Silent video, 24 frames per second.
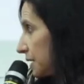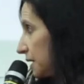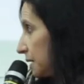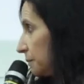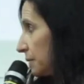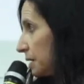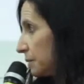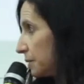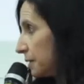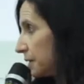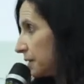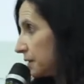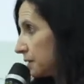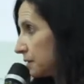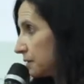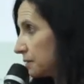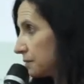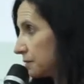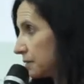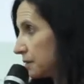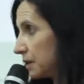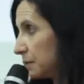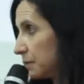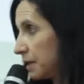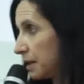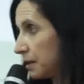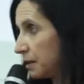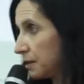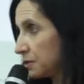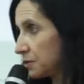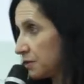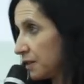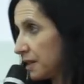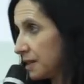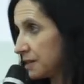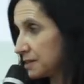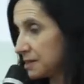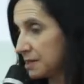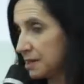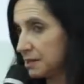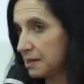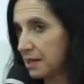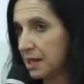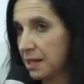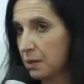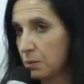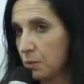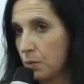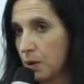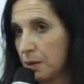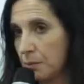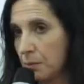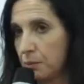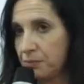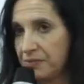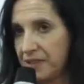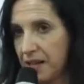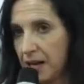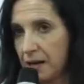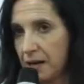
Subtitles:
maybe their email address and like what